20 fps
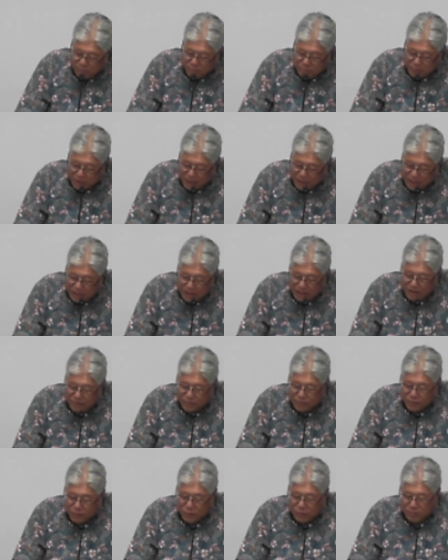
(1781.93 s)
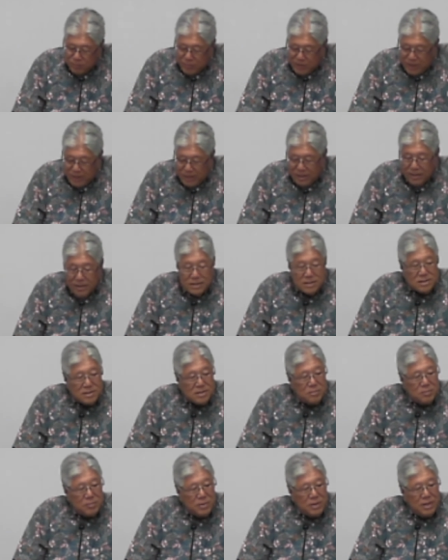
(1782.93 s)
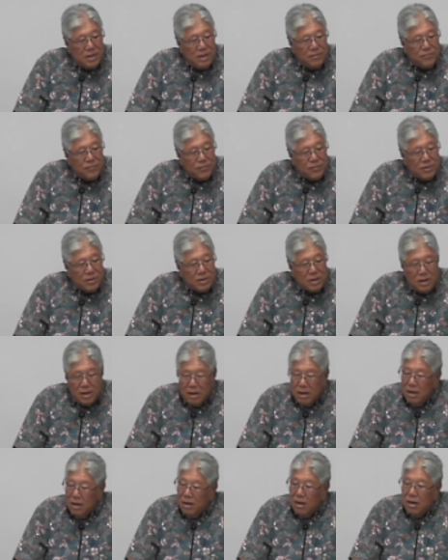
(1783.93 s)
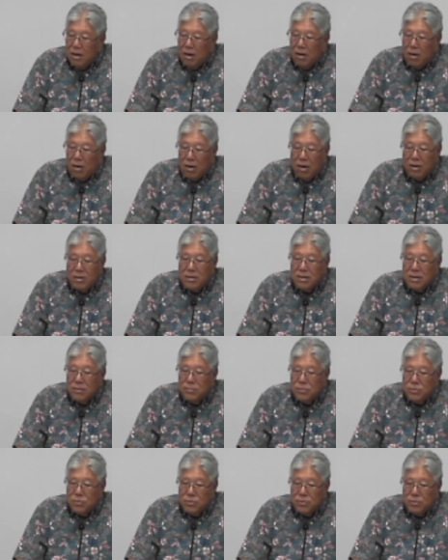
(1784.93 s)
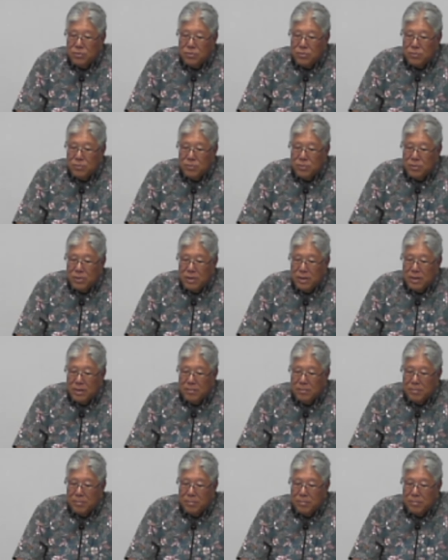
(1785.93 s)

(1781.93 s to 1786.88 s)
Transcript: pleading for obedience and pleading for a, a heart that would turn toward Him.